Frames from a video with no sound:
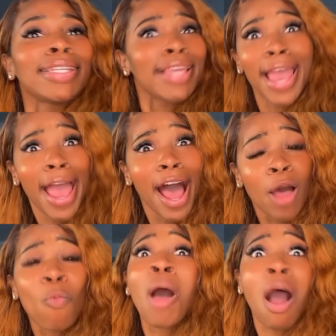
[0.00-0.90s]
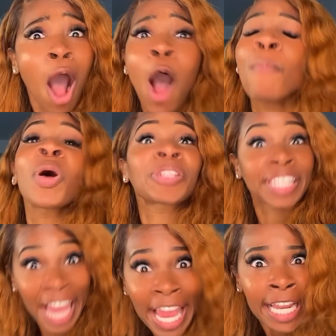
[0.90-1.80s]
Yeah, while
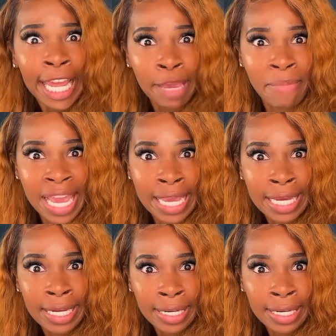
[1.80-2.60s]
almost killing me.